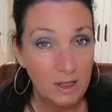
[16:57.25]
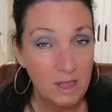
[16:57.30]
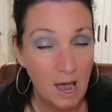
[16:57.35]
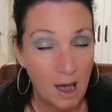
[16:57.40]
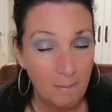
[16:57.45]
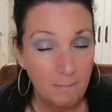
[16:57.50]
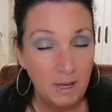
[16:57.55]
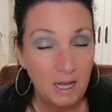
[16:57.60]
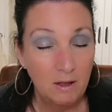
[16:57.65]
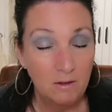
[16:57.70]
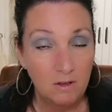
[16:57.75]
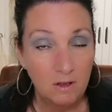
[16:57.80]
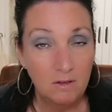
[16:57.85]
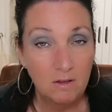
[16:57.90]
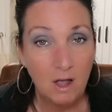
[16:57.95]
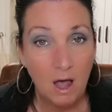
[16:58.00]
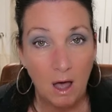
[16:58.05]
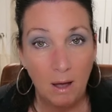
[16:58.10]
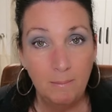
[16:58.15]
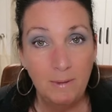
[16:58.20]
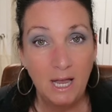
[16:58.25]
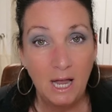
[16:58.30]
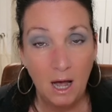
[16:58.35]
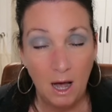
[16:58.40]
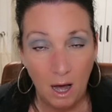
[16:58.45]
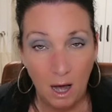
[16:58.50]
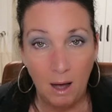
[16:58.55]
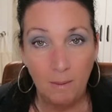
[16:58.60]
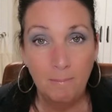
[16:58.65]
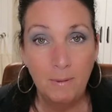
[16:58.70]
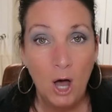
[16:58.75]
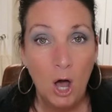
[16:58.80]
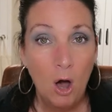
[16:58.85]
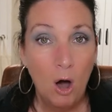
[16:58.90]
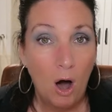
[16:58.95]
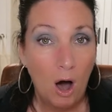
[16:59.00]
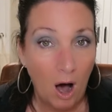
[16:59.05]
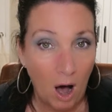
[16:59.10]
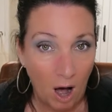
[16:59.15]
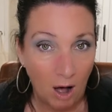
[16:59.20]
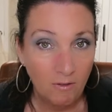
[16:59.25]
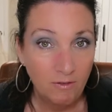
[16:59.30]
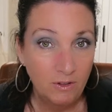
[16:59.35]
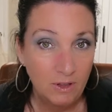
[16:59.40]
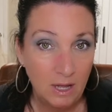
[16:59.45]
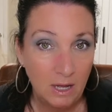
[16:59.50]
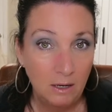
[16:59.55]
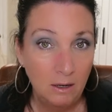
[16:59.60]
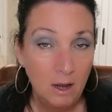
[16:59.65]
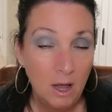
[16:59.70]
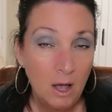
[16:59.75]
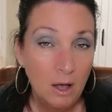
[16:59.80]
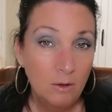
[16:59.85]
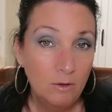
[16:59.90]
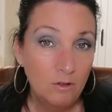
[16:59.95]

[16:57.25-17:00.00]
that because it's coming up often.